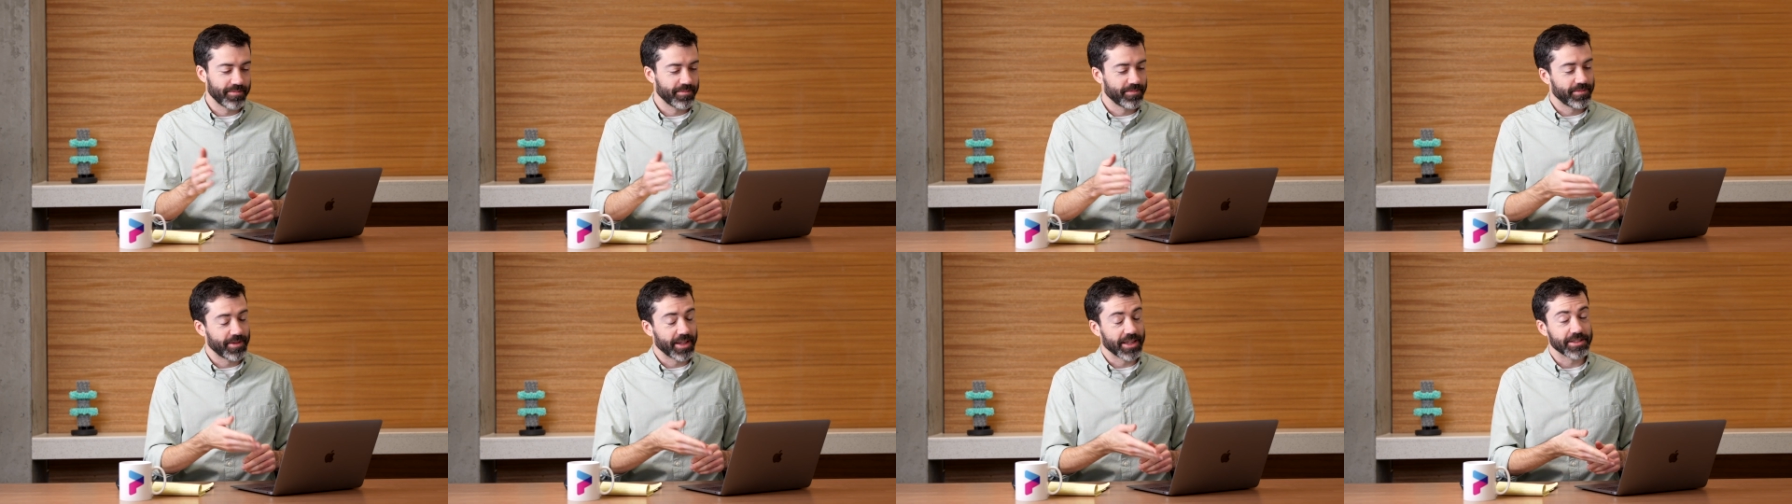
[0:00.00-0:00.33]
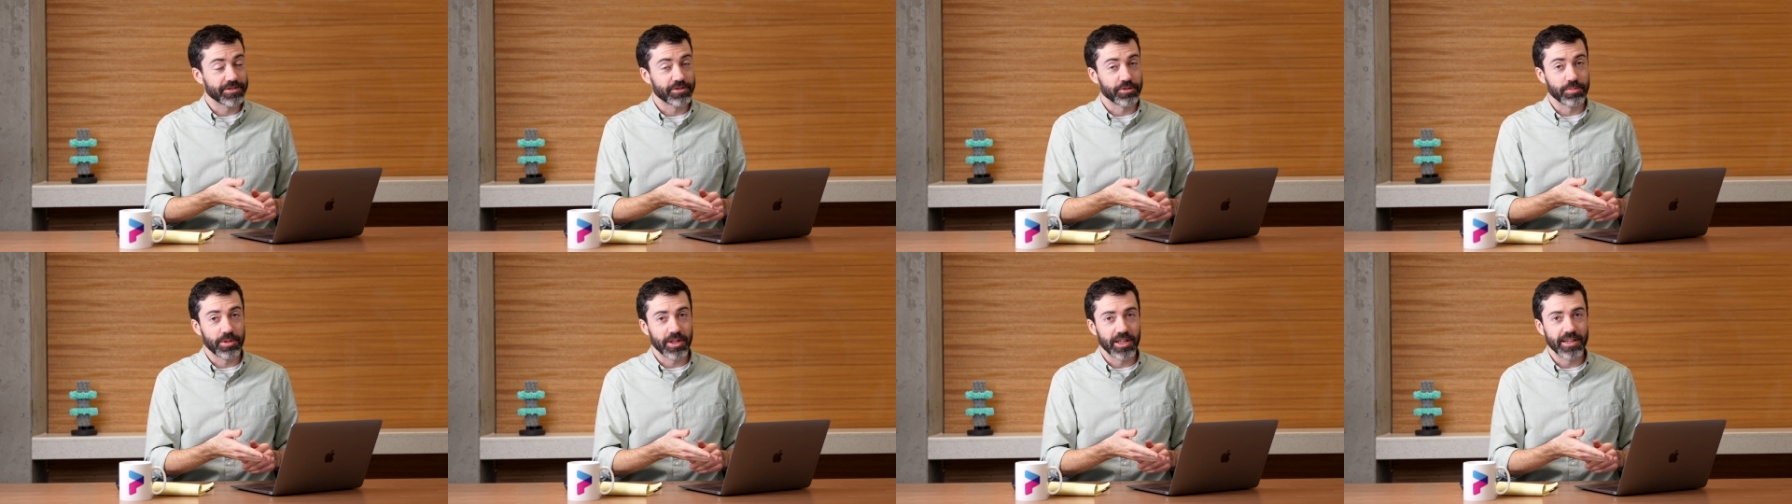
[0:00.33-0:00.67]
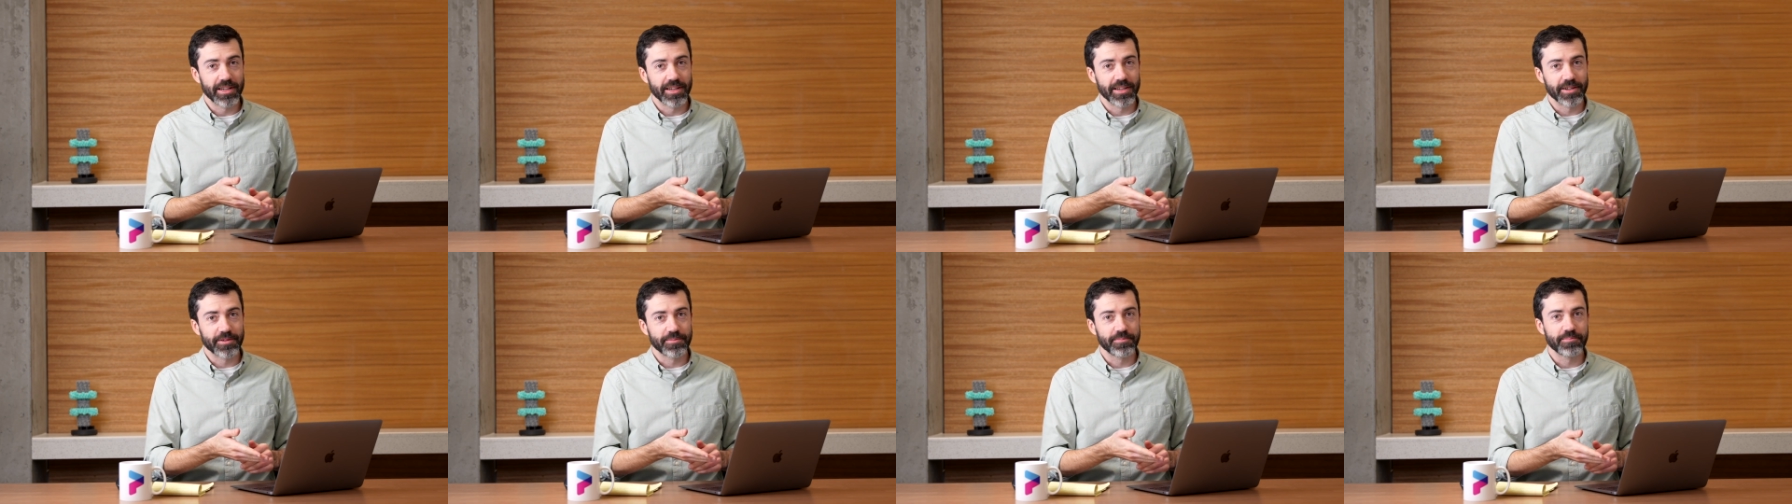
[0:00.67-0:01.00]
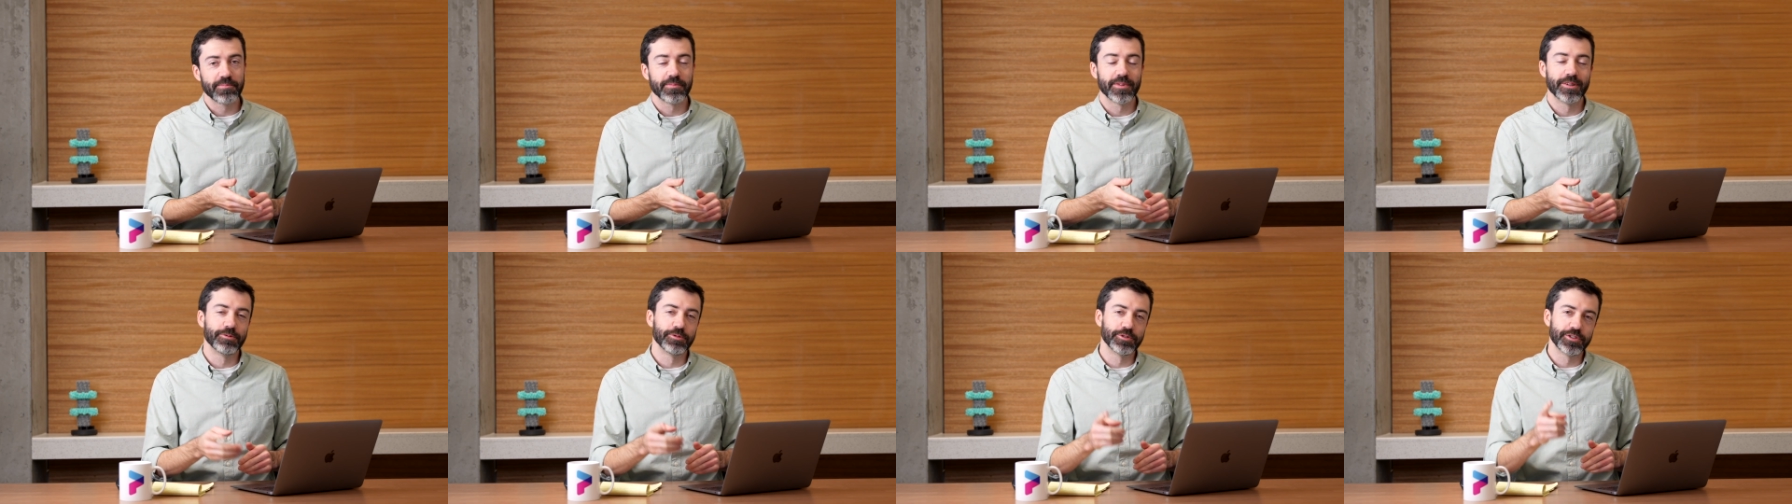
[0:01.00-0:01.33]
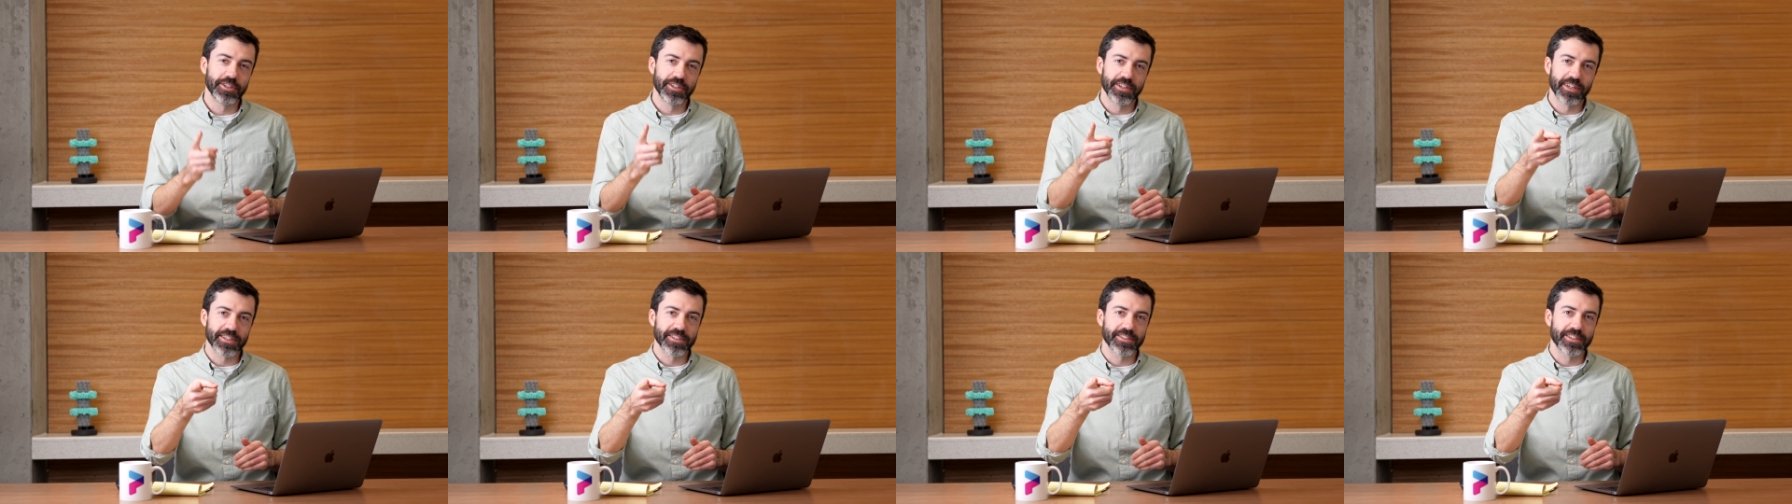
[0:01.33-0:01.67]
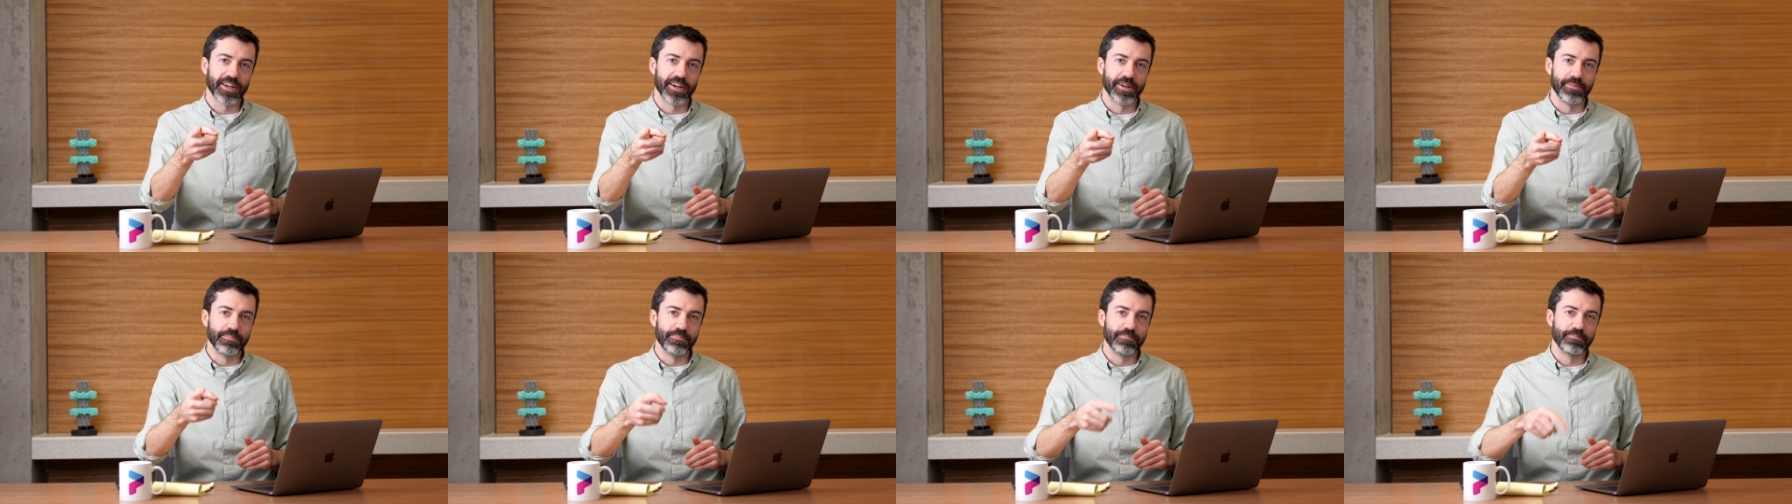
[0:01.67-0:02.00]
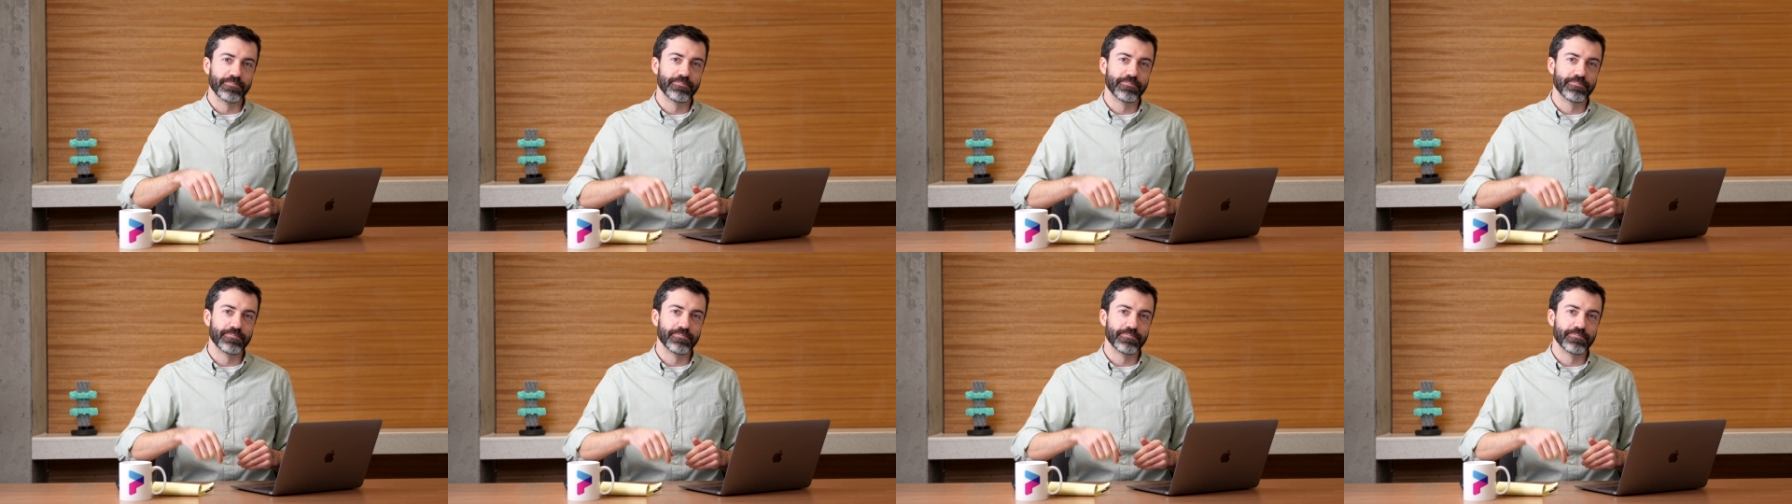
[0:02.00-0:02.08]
thanks for playing, and we'll see you next time.